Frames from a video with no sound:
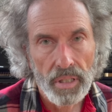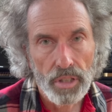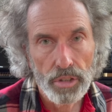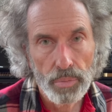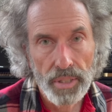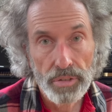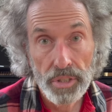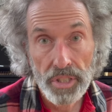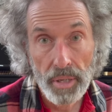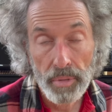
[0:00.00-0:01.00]
A good way to
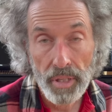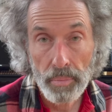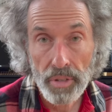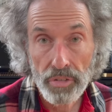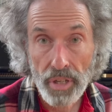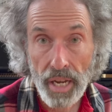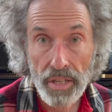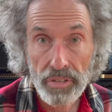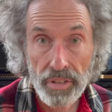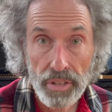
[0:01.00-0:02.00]
examine them is to
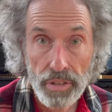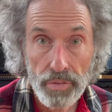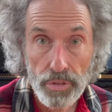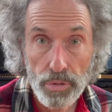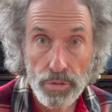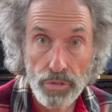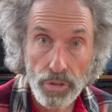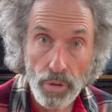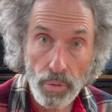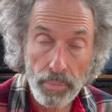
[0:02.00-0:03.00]
ask an individual to
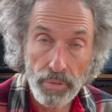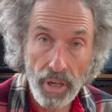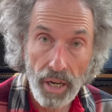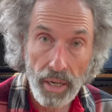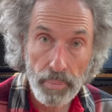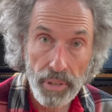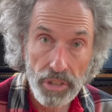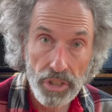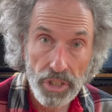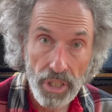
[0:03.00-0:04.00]
go up to high
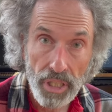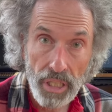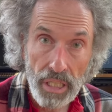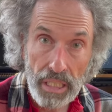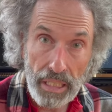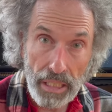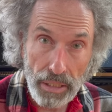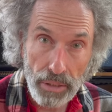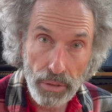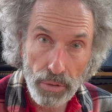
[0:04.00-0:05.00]
pitch,
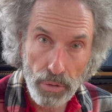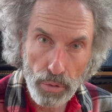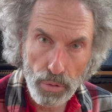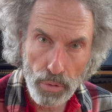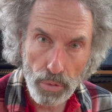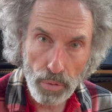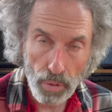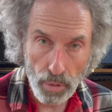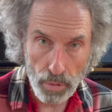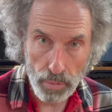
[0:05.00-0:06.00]
ew,
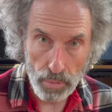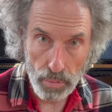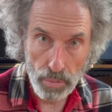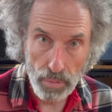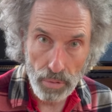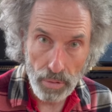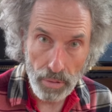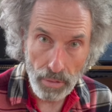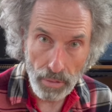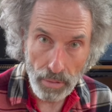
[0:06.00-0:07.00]
or ooh,
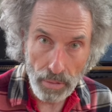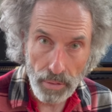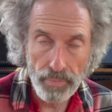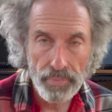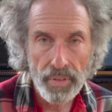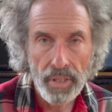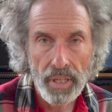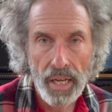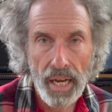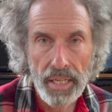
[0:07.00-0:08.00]

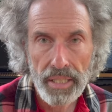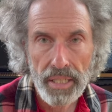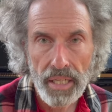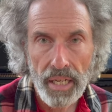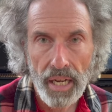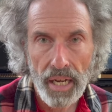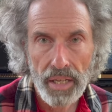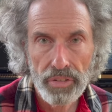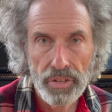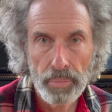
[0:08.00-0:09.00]
and
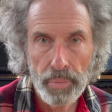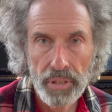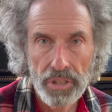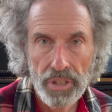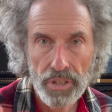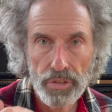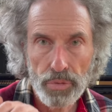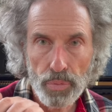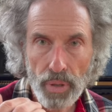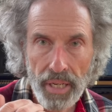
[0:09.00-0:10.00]
as the pitch is
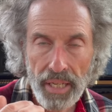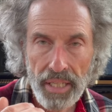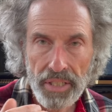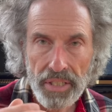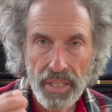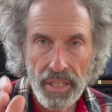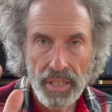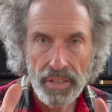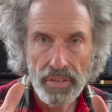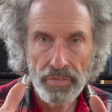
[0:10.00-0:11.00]
raised,
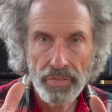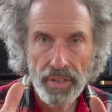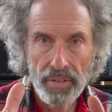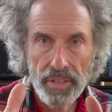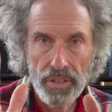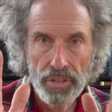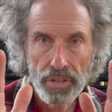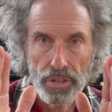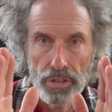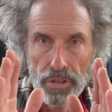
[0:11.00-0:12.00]
the pharynx
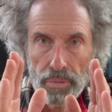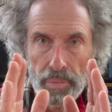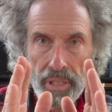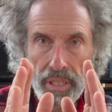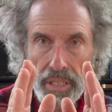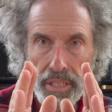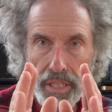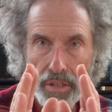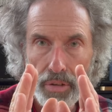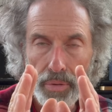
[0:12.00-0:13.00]
should be
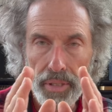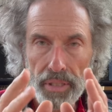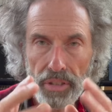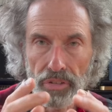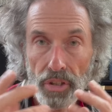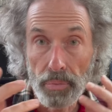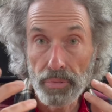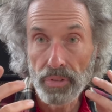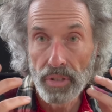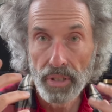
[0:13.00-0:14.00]
narrowing. This helps